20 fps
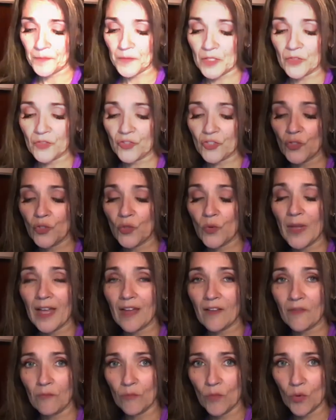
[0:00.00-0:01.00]
so you
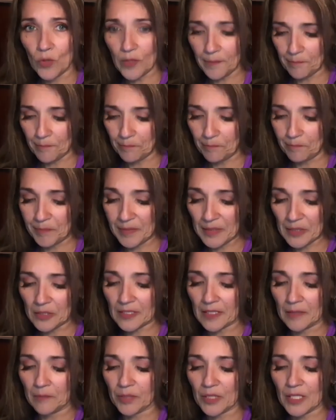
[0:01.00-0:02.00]
have more
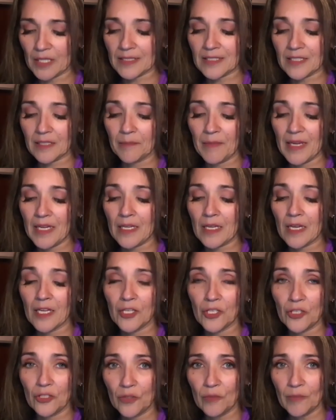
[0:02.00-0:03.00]
building blocks to make a
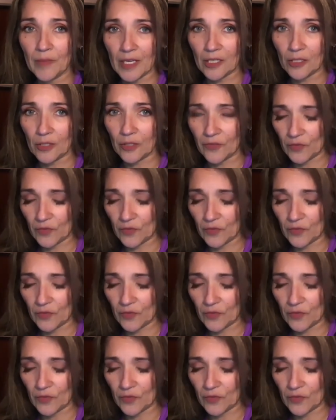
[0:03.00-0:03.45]
new model of